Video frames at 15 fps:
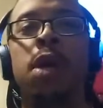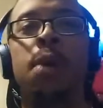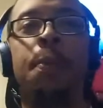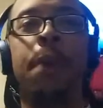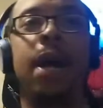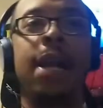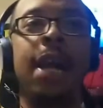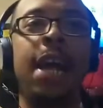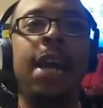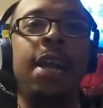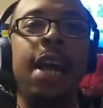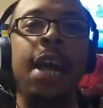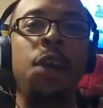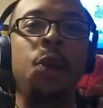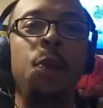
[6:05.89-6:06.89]
But they,
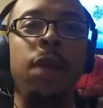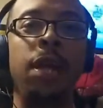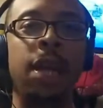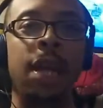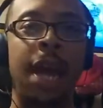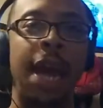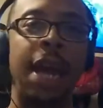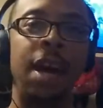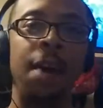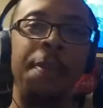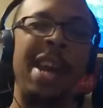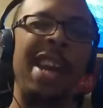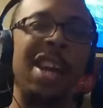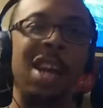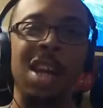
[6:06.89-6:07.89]
they do need to like
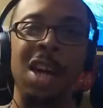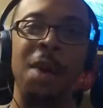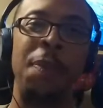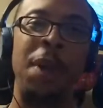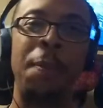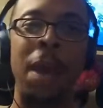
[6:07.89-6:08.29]
update it a little bit.